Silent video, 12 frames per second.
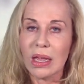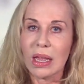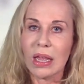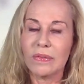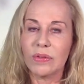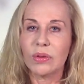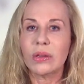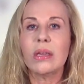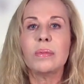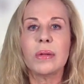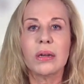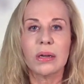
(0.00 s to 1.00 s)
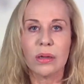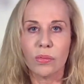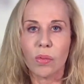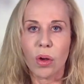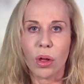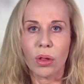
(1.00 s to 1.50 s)
if you keep hitting a
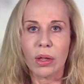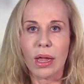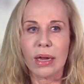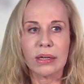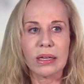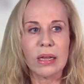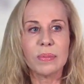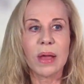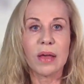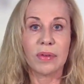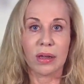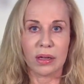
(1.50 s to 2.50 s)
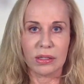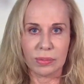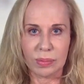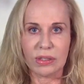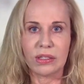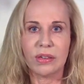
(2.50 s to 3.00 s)
wall and keep having a
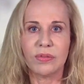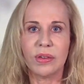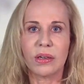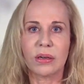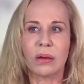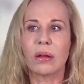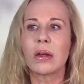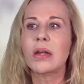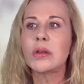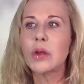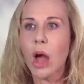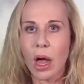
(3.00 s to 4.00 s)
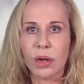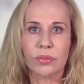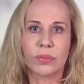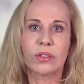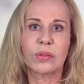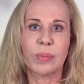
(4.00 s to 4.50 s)
specific
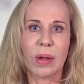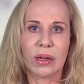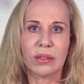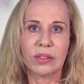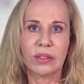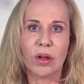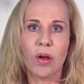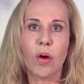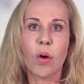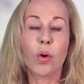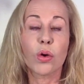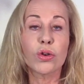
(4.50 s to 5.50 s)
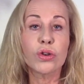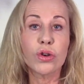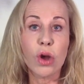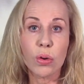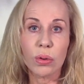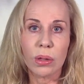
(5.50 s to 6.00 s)
non-response or
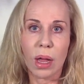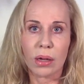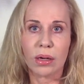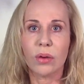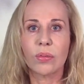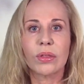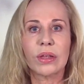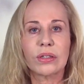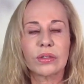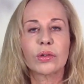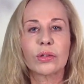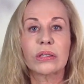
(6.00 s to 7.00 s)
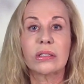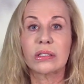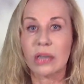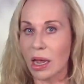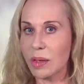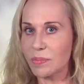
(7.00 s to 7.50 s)
no luck with a certain
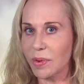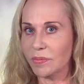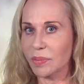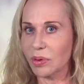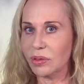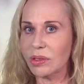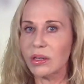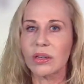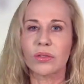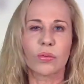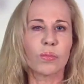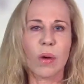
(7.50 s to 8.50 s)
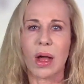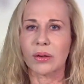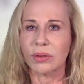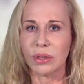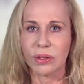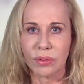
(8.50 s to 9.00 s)
type of person that you're
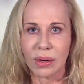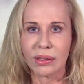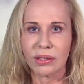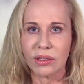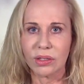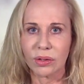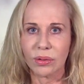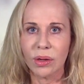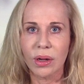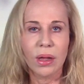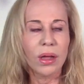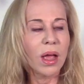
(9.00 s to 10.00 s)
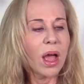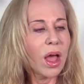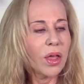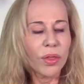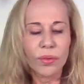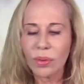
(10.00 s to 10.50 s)
wildly attracted to,
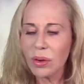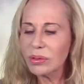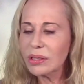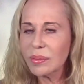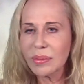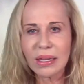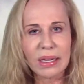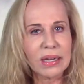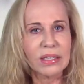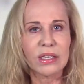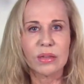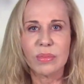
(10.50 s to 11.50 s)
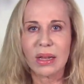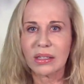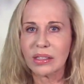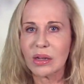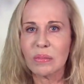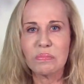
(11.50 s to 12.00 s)
throw something into the
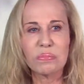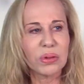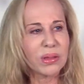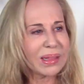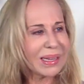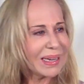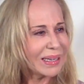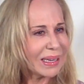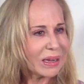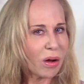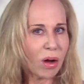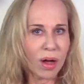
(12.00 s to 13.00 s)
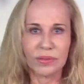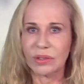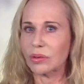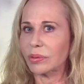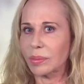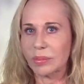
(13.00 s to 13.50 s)
mix completely off
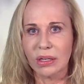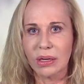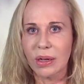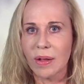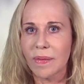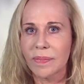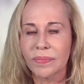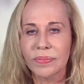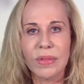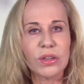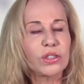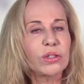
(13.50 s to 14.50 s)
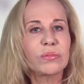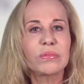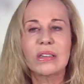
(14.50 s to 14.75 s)
script that you